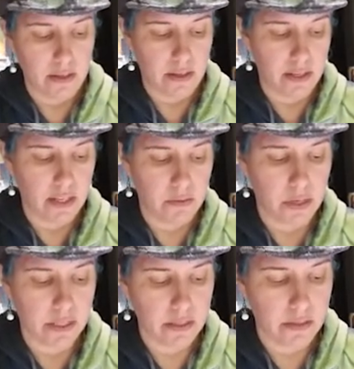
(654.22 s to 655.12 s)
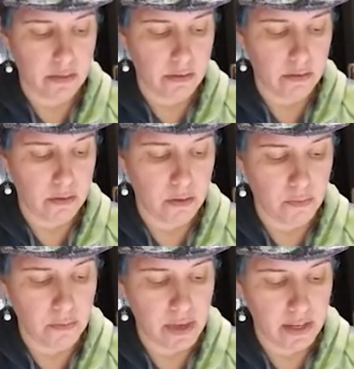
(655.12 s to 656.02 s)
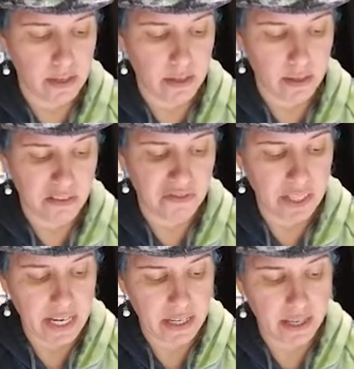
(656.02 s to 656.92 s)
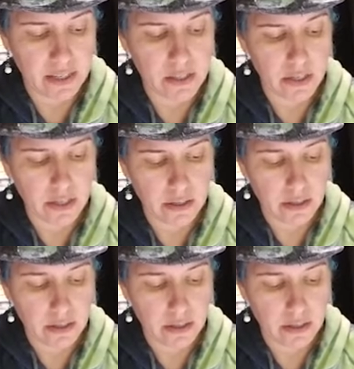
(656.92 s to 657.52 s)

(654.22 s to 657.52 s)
I want to make a flat edge here.